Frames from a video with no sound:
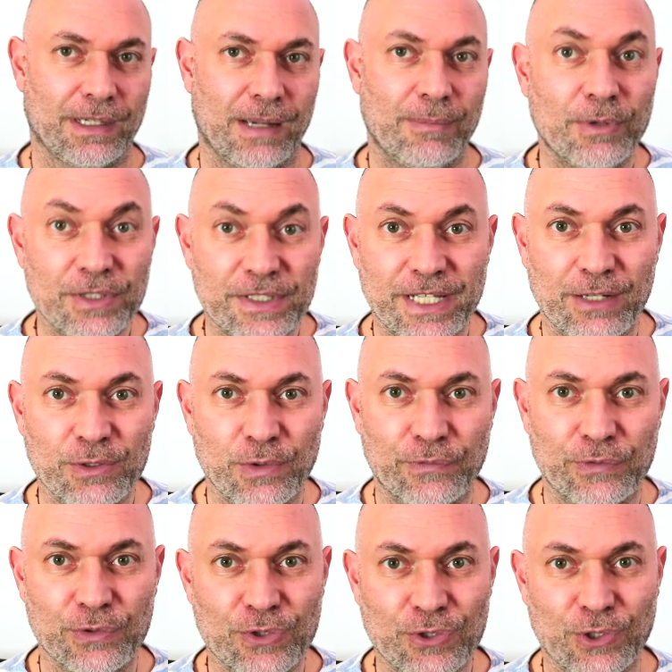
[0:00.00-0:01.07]
I'm going to tell you a
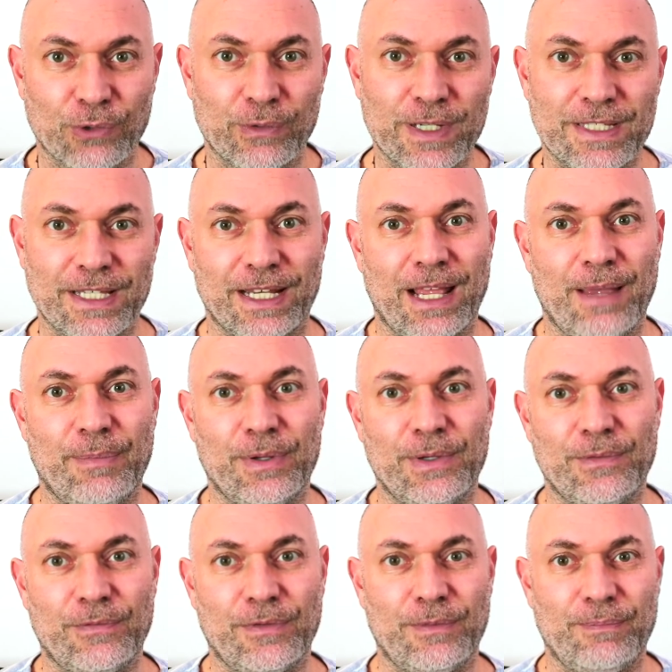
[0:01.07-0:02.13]
few stories that
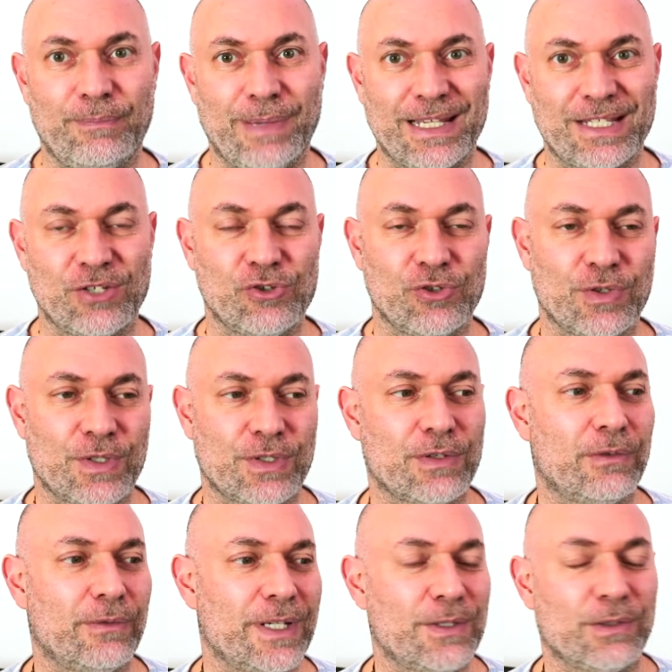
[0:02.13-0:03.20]
happen from passengers,
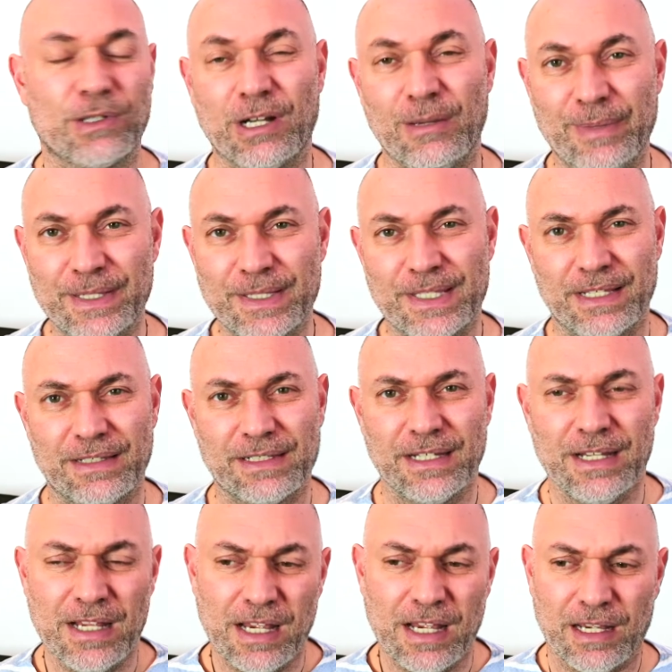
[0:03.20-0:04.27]
stories or comments that
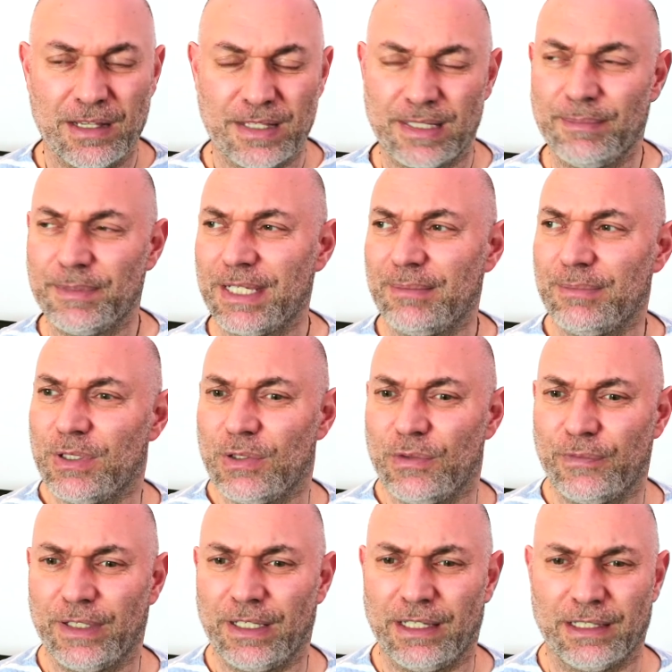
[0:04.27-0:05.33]
sometimes you
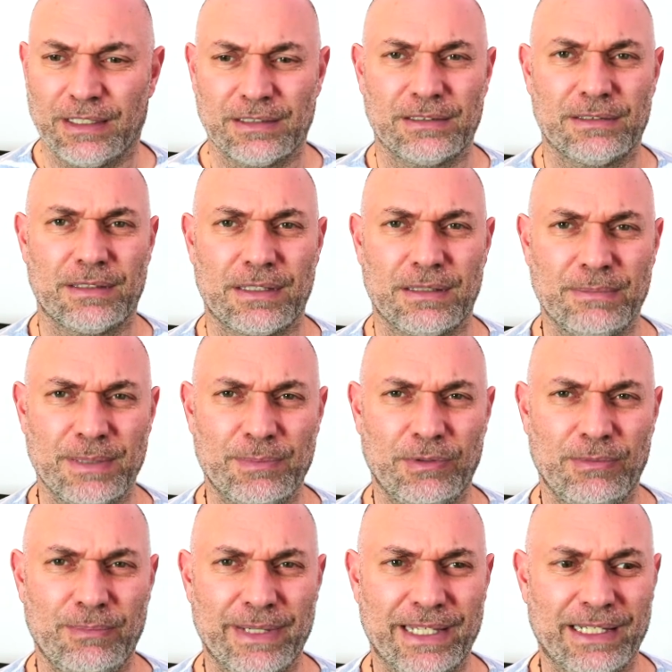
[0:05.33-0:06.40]
feel like some
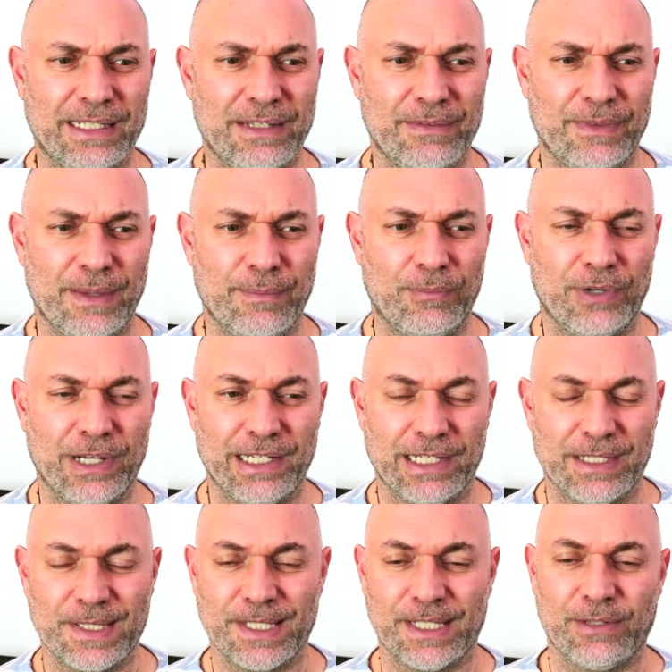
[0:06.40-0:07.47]
people may leave their brain
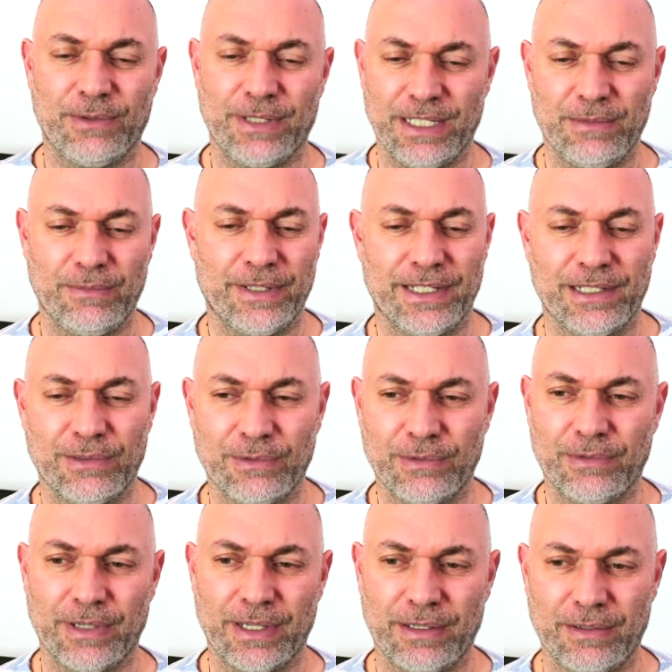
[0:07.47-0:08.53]
at security when they
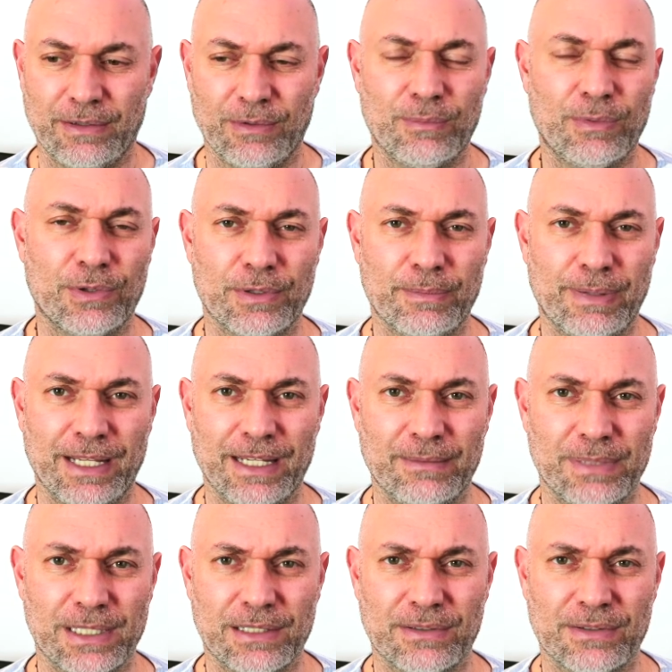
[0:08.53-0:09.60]
go aboard a plane,
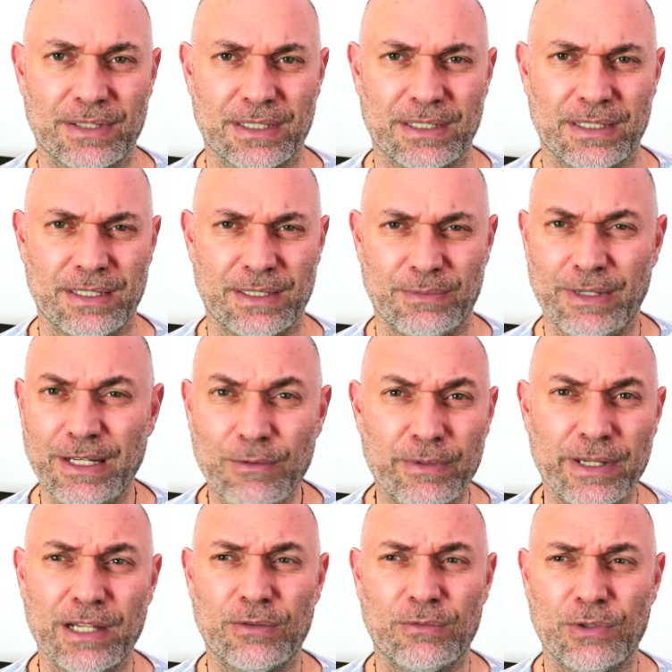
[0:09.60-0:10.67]
because it's really
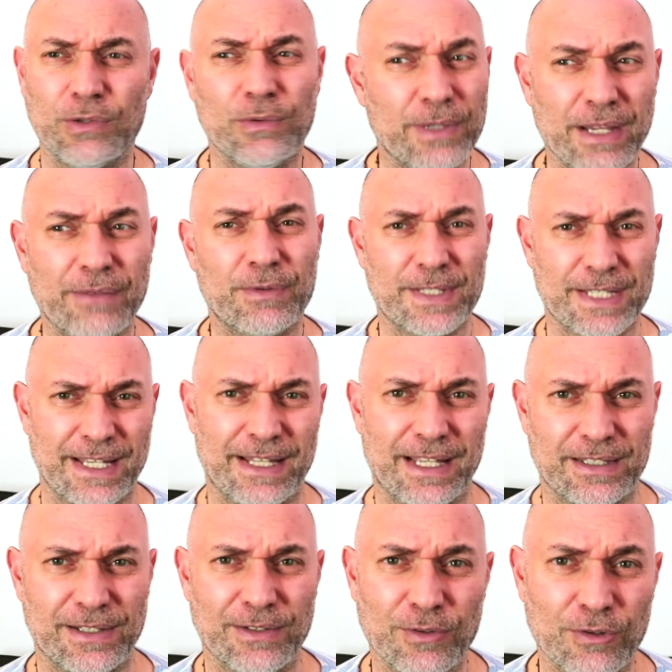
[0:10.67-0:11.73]
weird. You never say
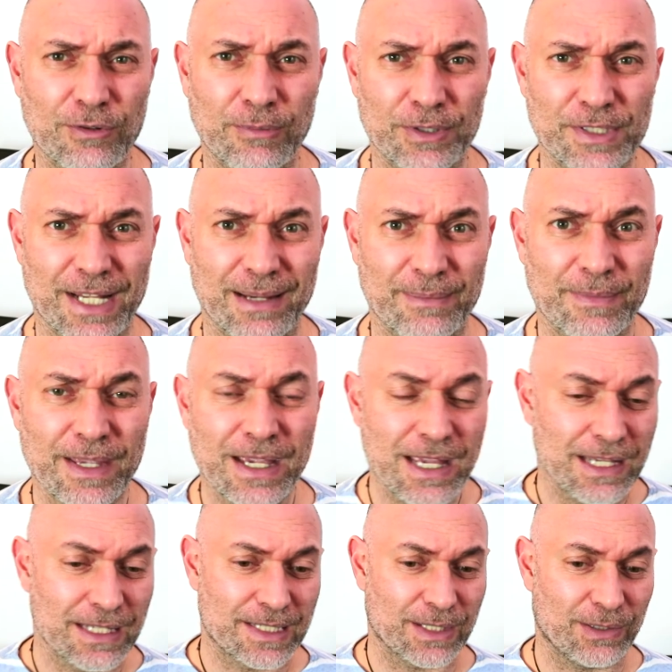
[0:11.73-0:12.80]
that in normal time.
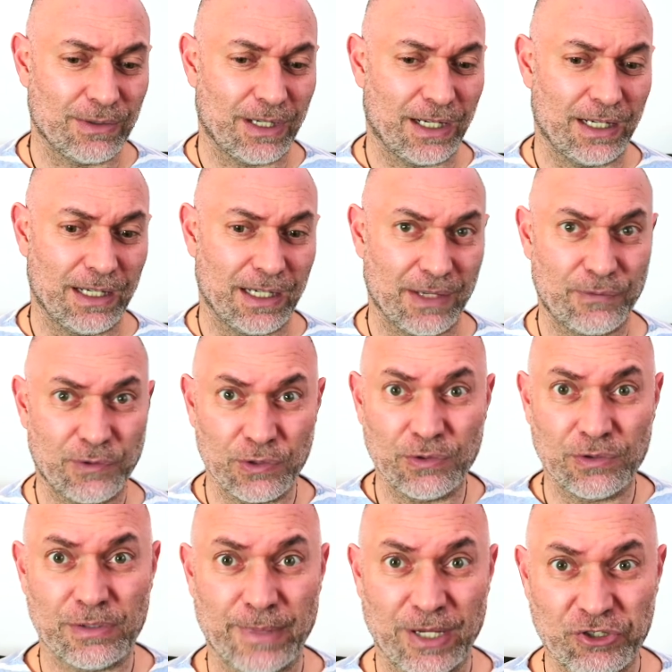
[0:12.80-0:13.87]
So if you're new
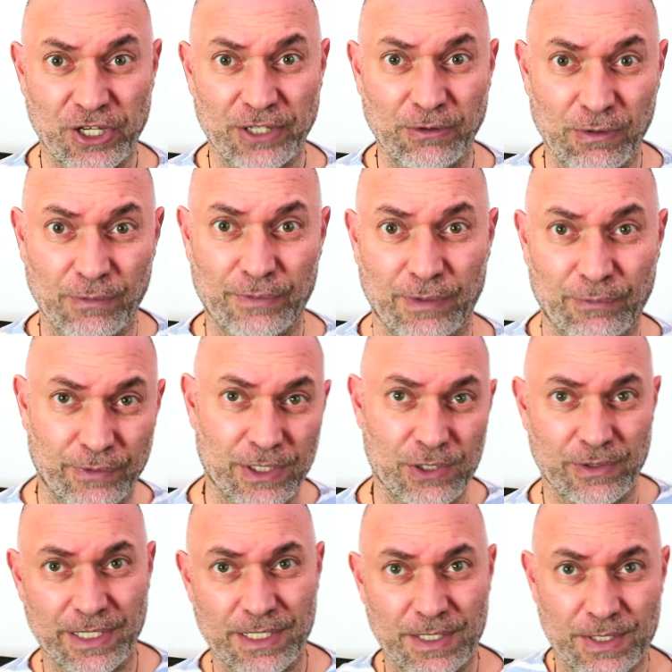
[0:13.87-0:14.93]
to my channel, feel free
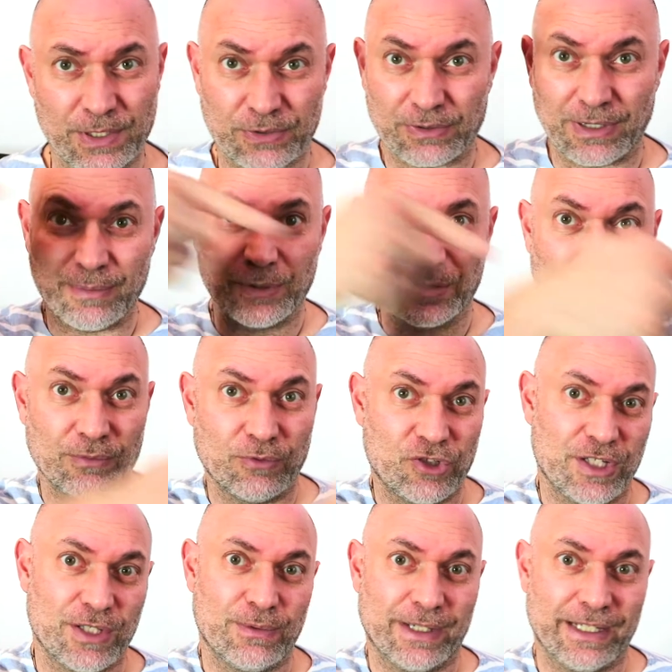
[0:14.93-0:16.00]
to hit the subscribe button,
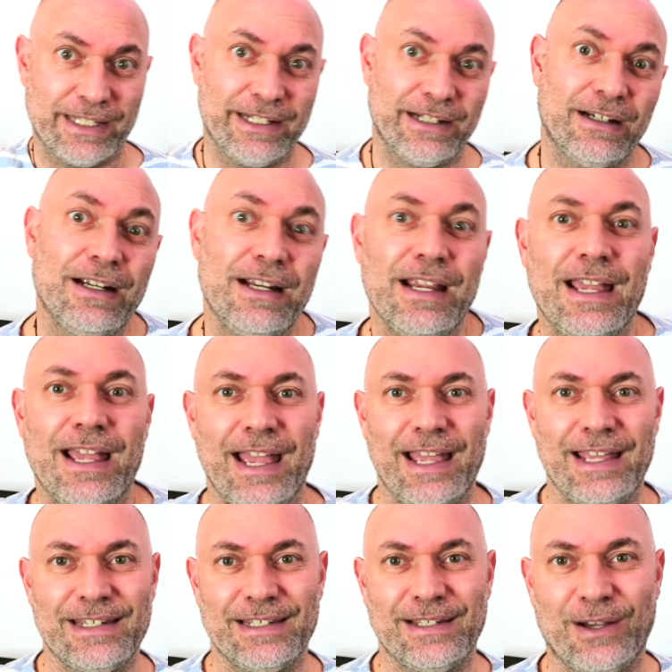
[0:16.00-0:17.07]
which is right here.
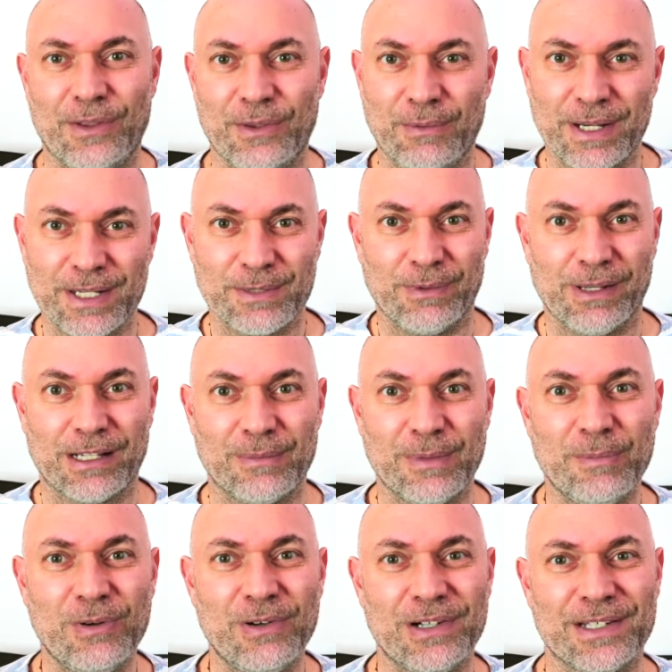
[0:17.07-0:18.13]
And otherwise, welcome
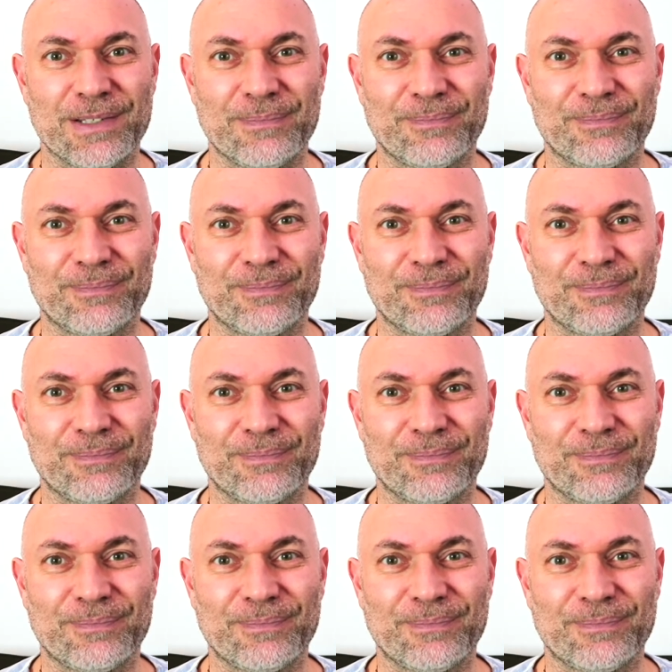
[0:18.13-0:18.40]
aboard.